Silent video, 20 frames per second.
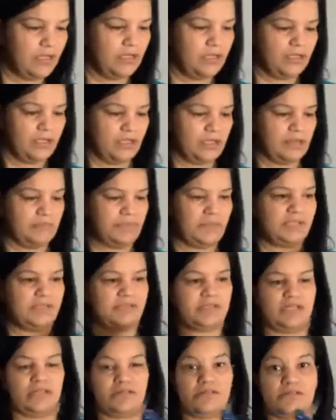Let me
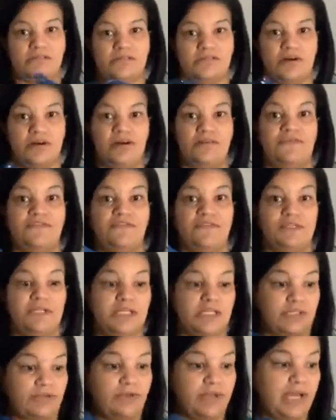take this off.
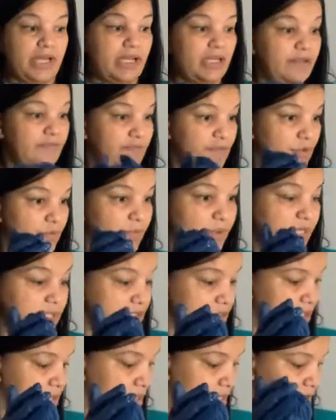It's okay if you
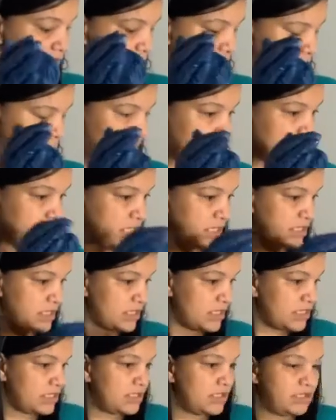waste gloves,
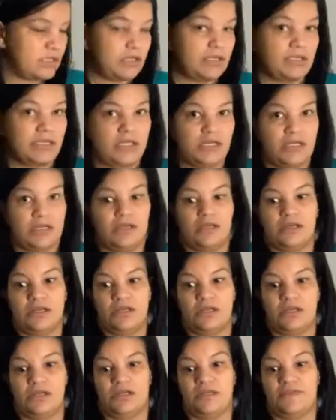because
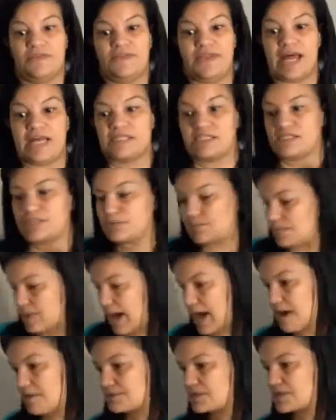that's
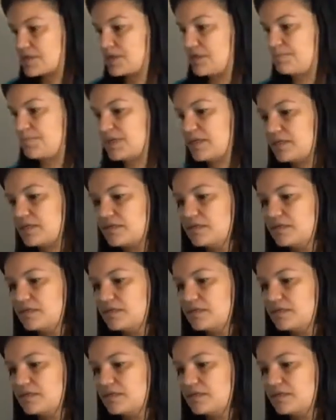how it's gonna be,